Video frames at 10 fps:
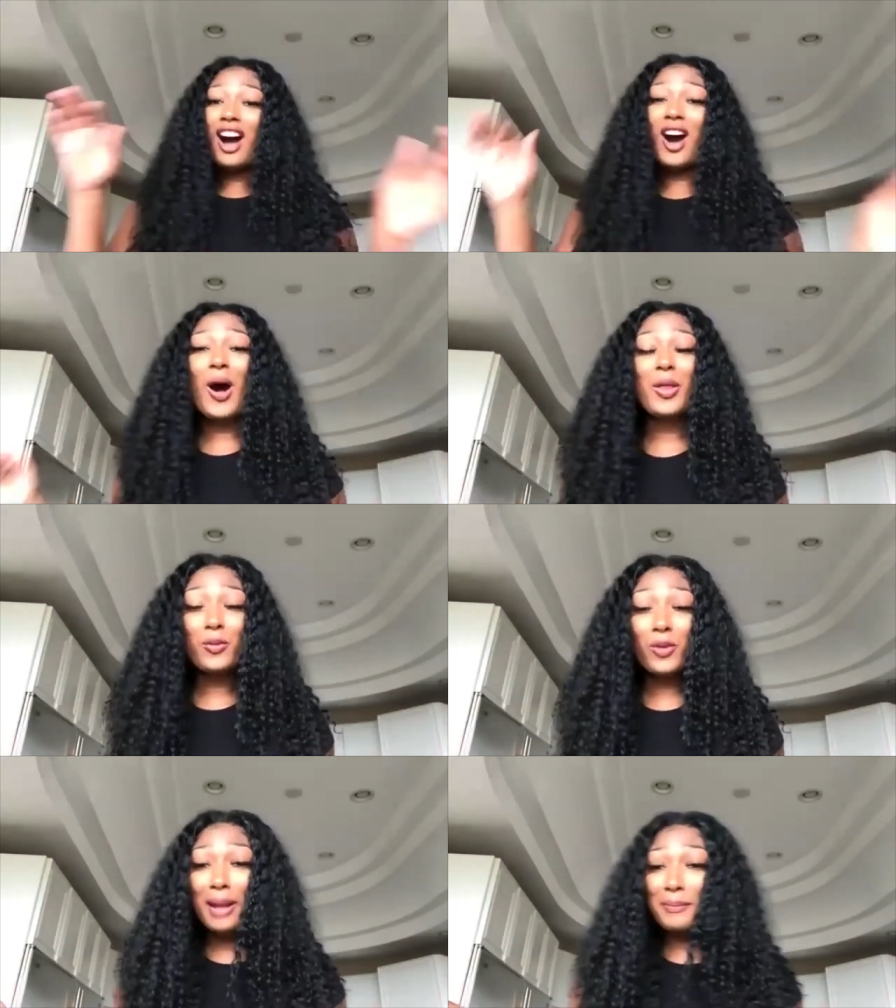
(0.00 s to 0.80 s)
all the
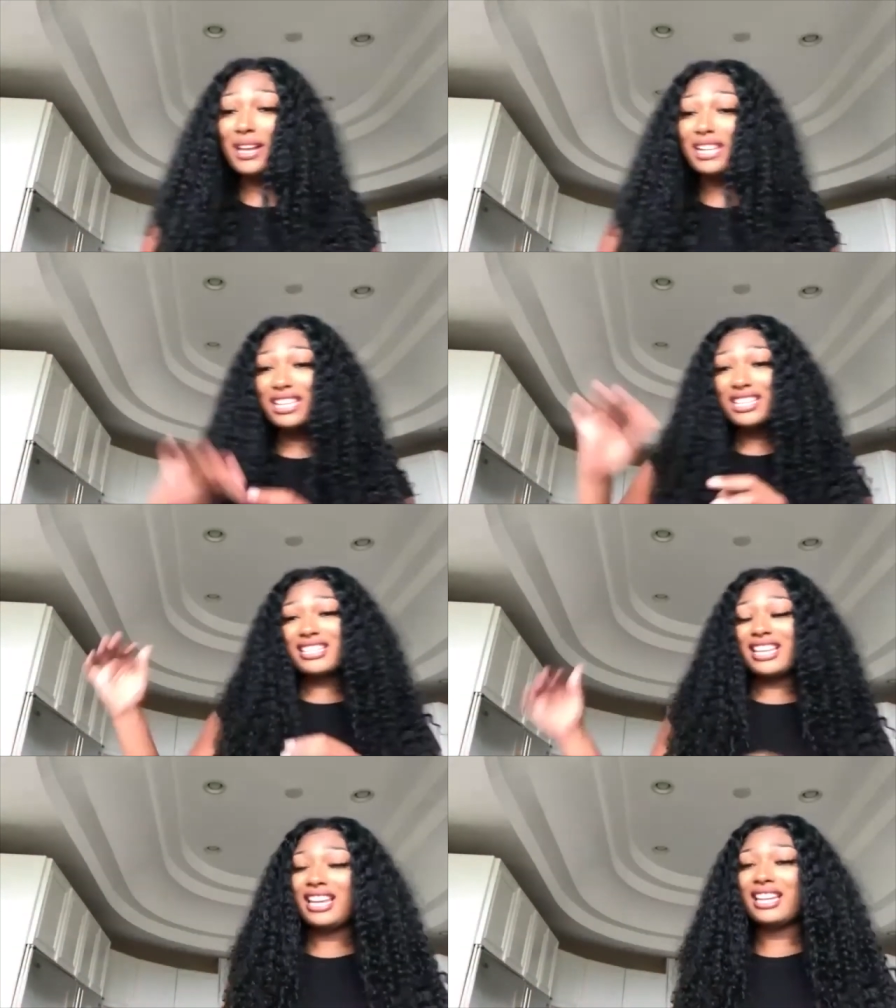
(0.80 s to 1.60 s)
rapping and the
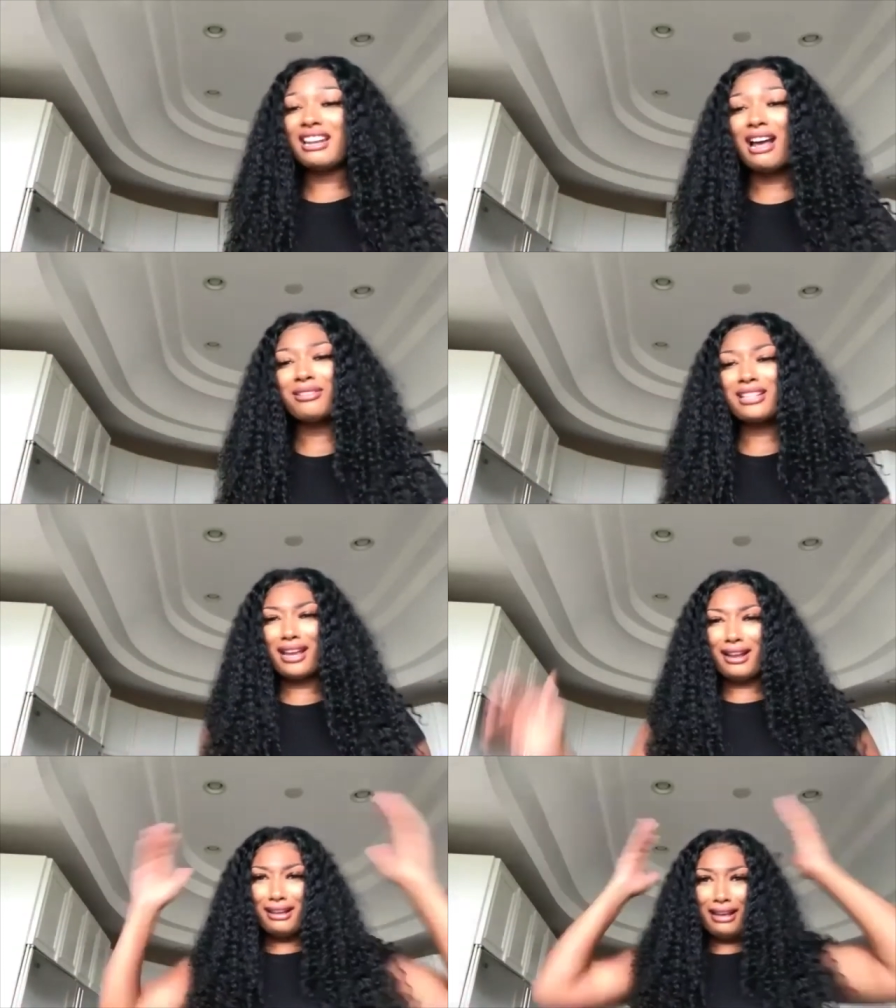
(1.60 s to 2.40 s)
singing. And I was
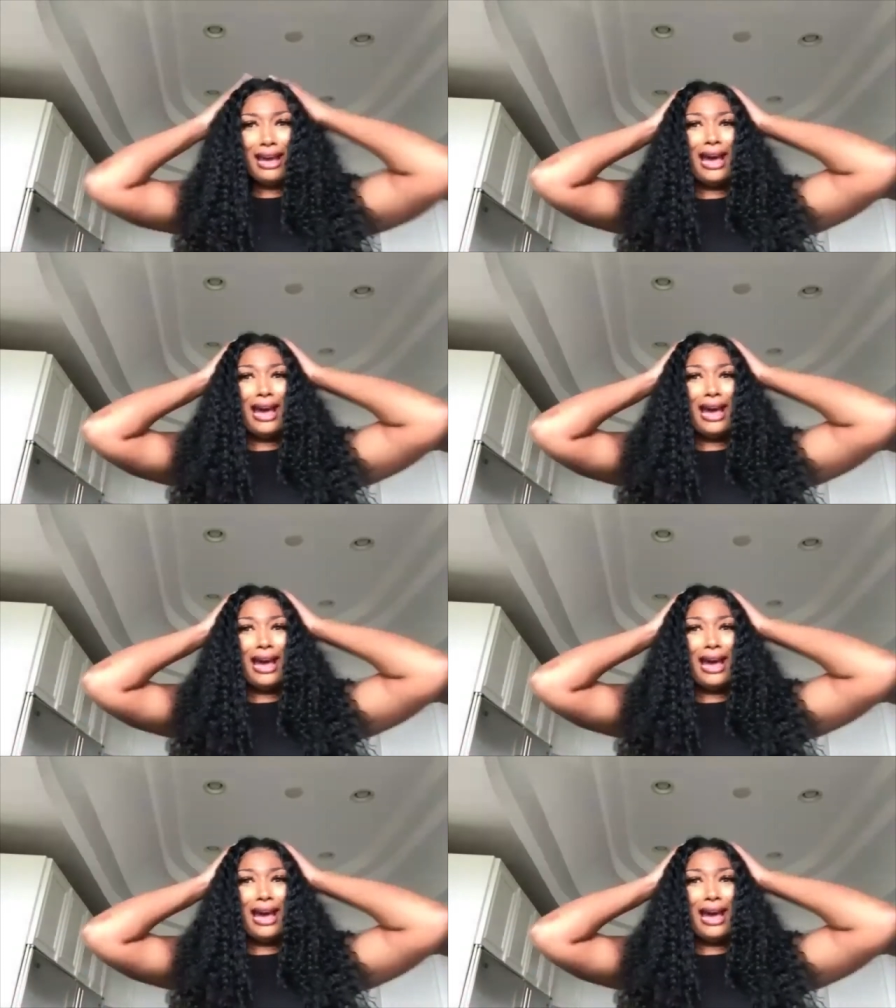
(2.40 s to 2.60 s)
like, ah!